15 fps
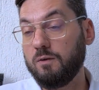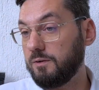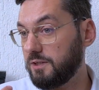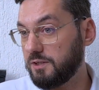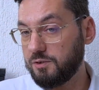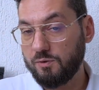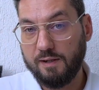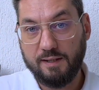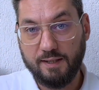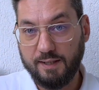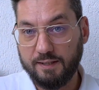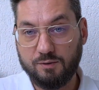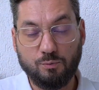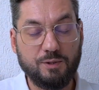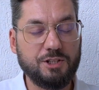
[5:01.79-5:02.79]
eau de
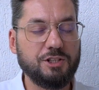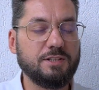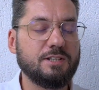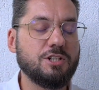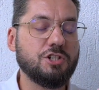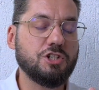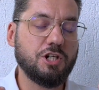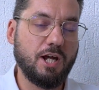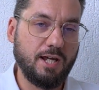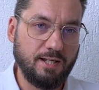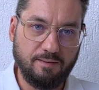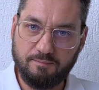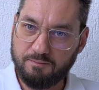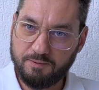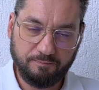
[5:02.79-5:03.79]
toilette, which is a shame.